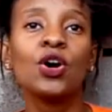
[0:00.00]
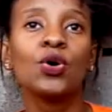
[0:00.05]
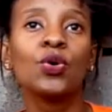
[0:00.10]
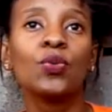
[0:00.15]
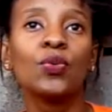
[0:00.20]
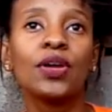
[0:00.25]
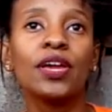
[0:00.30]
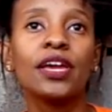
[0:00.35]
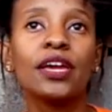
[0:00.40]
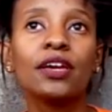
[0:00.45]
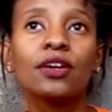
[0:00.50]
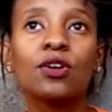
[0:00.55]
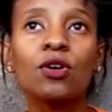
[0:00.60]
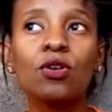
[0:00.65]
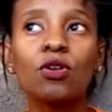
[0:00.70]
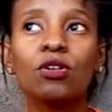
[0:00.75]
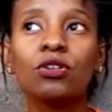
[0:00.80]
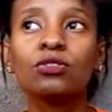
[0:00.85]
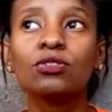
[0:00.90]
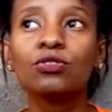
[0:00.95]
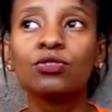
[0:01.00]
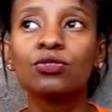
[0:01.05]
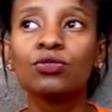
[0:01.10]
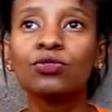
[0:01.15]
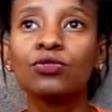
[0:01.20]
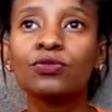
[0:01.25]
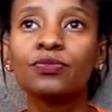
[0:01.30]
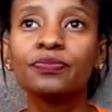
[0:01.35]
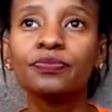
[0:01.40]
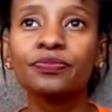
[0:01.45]
we go on
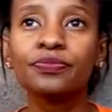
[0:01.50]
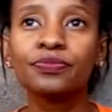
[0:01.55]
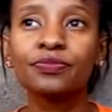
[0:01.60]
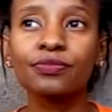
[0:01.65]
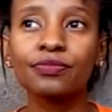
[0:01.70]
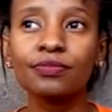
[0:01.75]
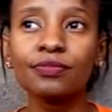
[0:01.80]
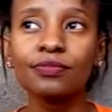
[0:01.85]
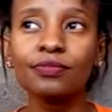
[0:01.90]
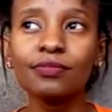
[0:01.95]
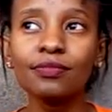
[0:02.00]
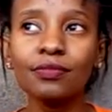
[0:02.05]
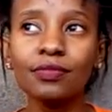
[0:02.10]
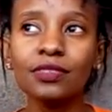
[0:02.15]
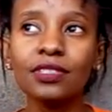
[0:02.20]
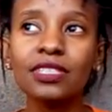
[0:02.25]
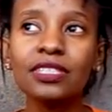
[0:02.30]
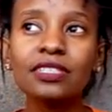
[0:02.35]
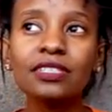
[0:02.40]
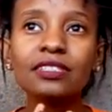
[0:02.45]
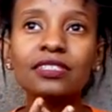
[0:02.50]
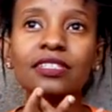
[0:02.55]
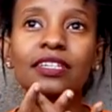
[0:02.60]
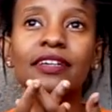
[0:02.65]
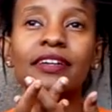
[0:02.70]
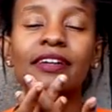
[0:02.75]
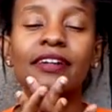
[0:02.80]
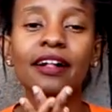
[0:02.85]
to just